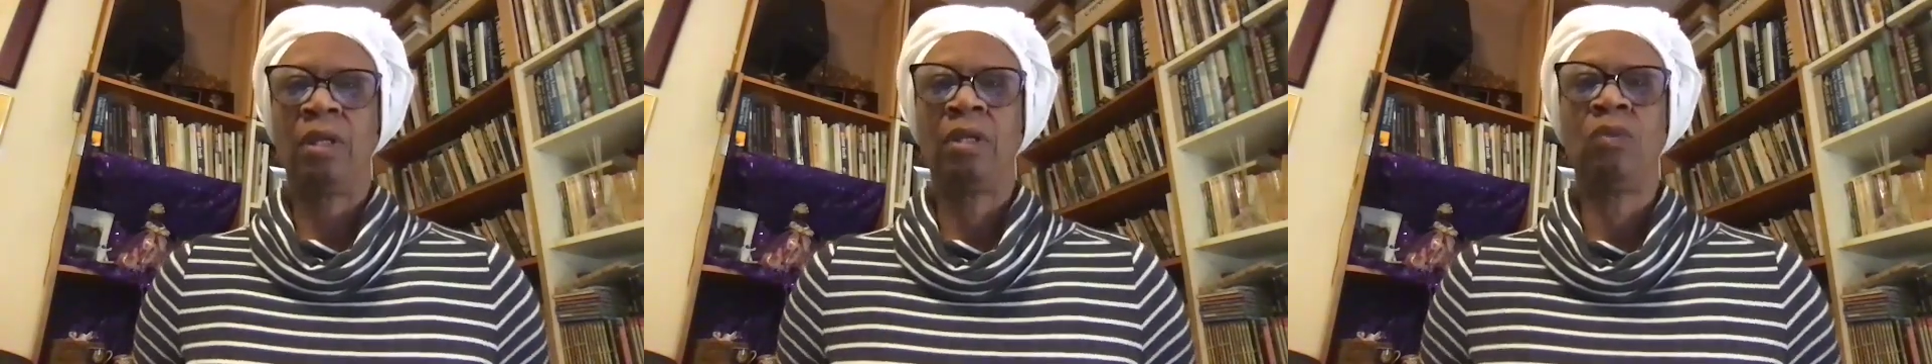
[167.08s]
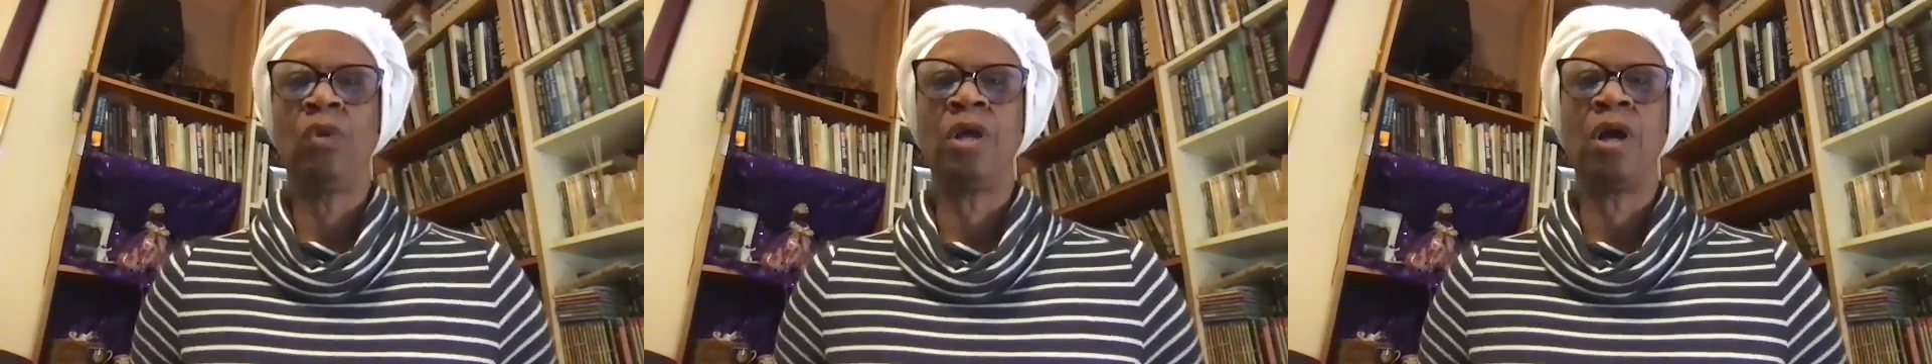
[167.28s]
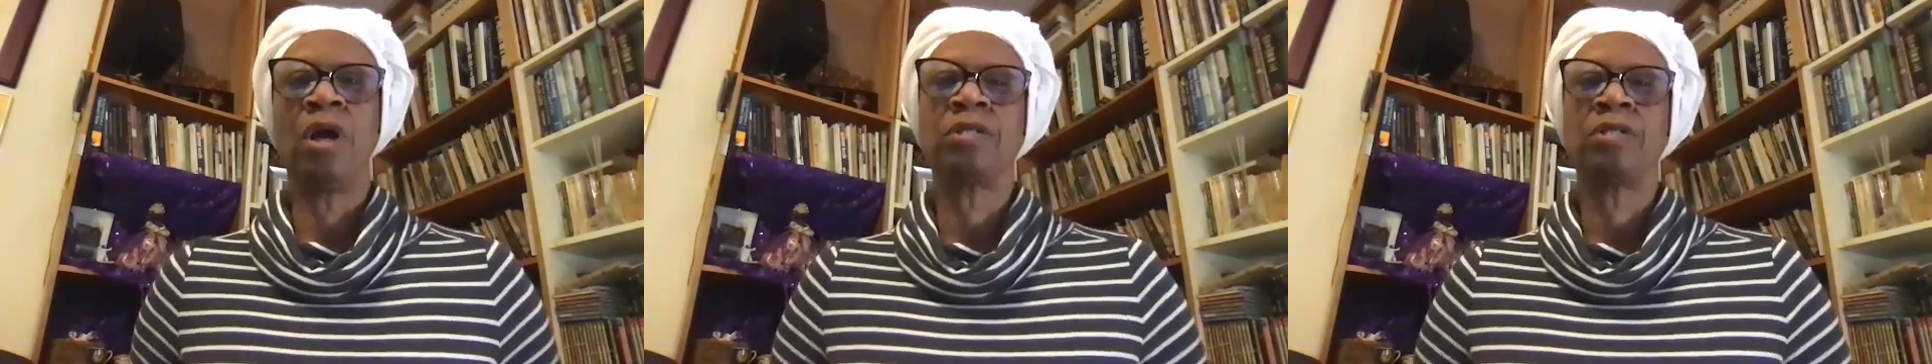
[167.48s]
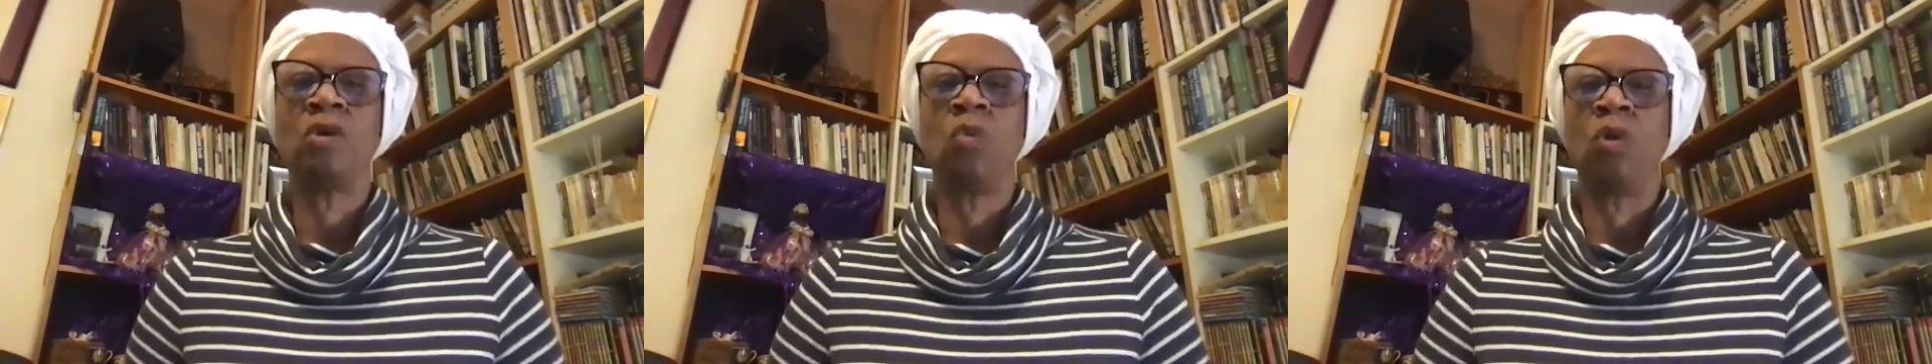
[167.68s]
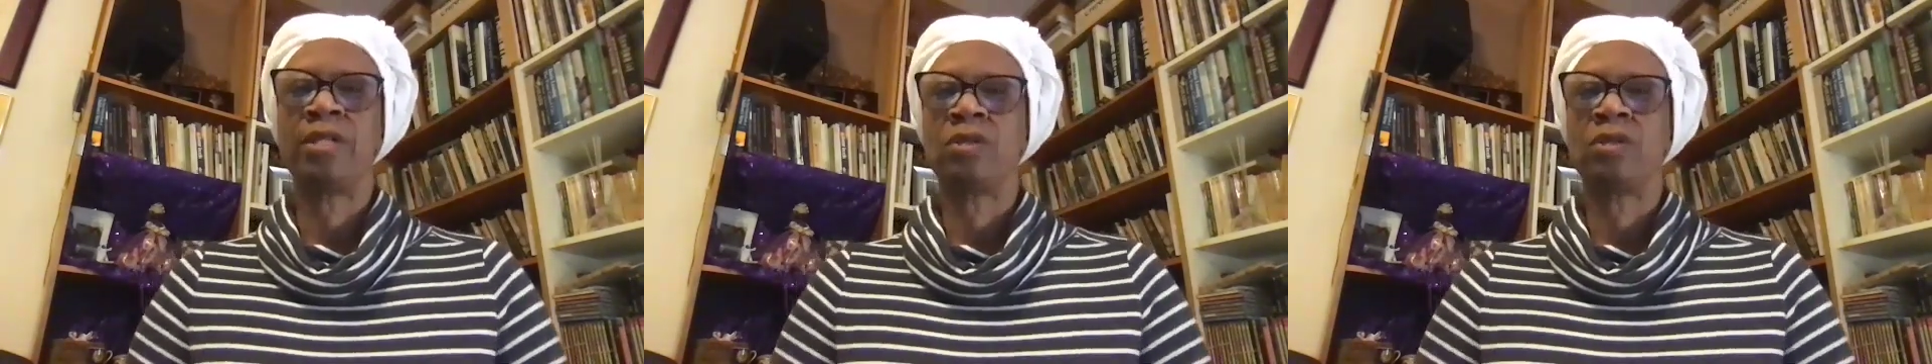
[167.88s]
And we
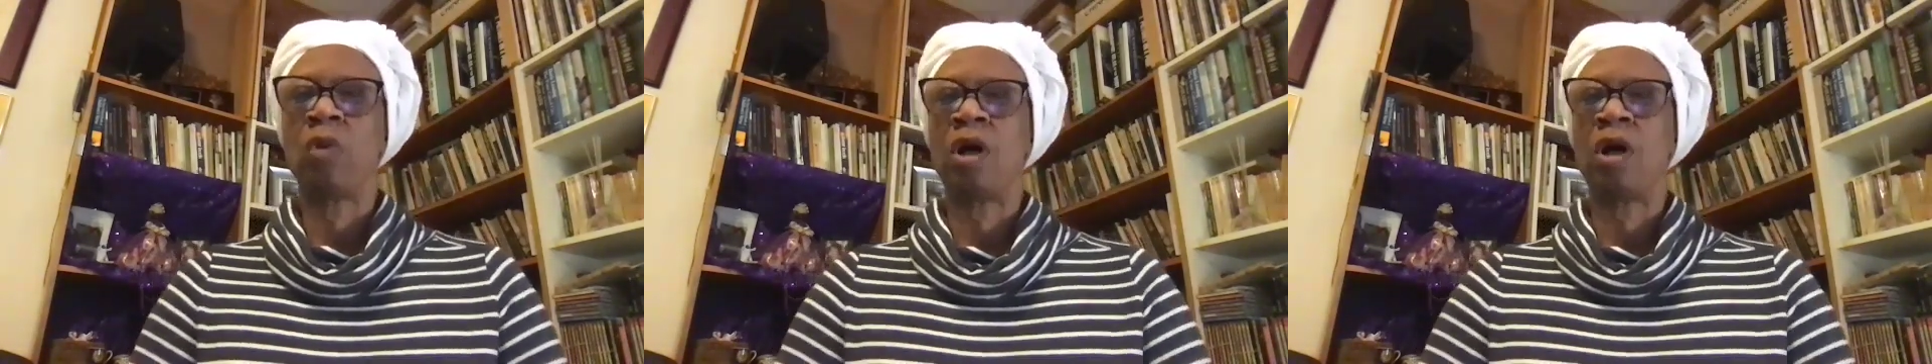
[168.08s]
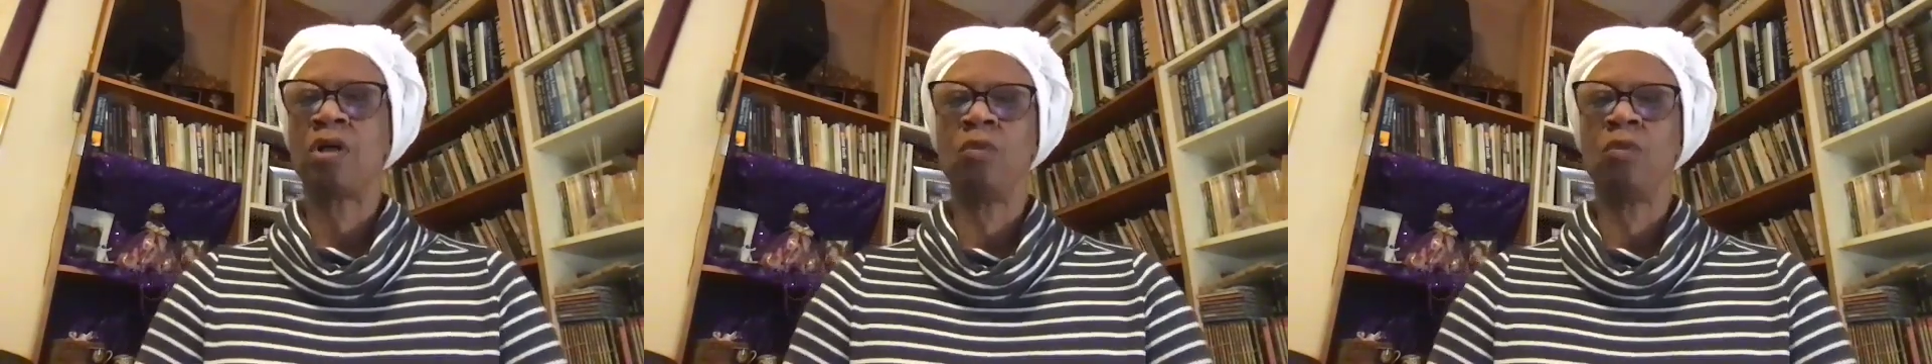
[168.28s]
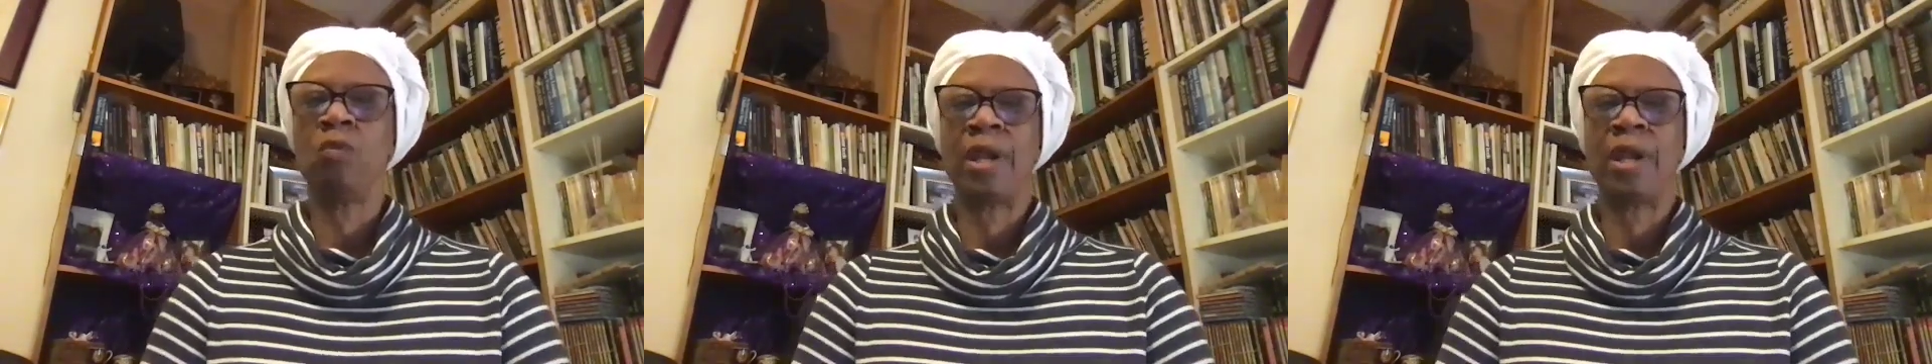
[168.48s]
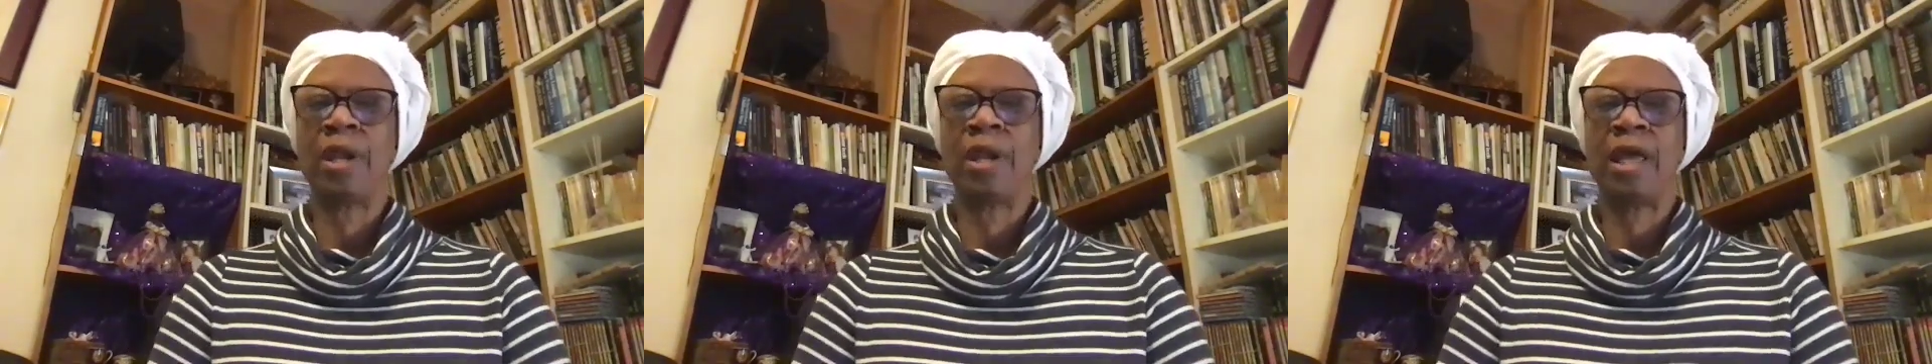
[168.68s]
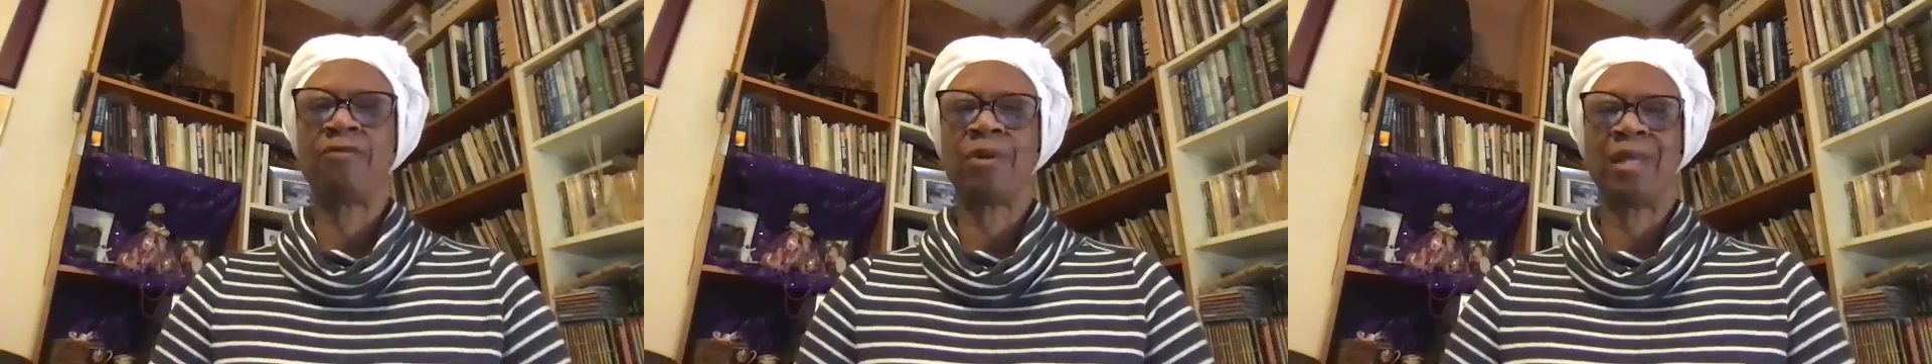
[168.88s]
also want to welcome
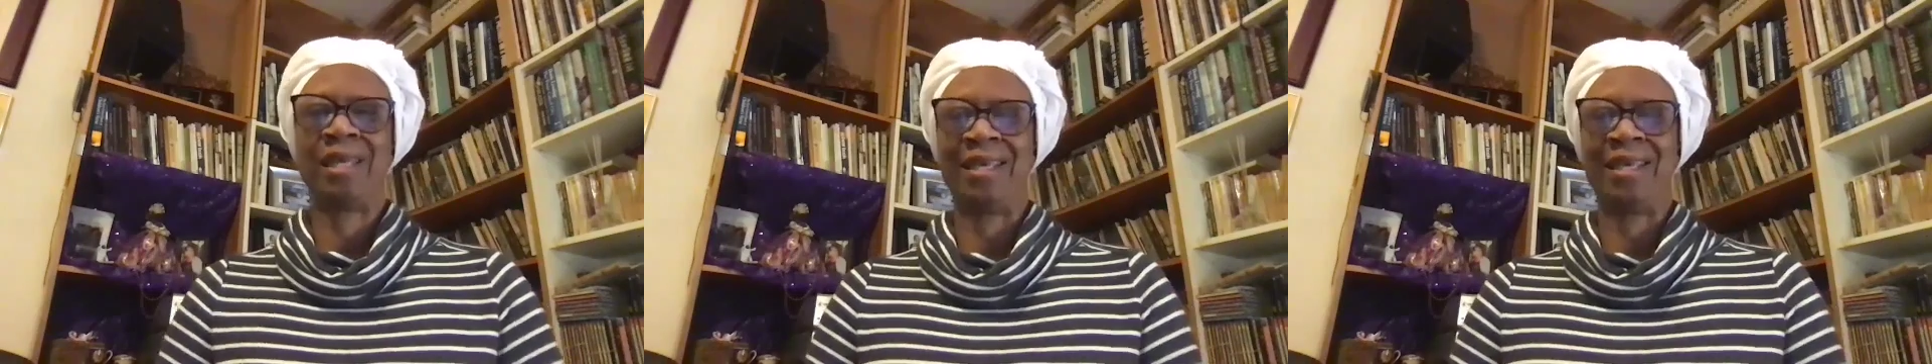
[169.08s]
whatever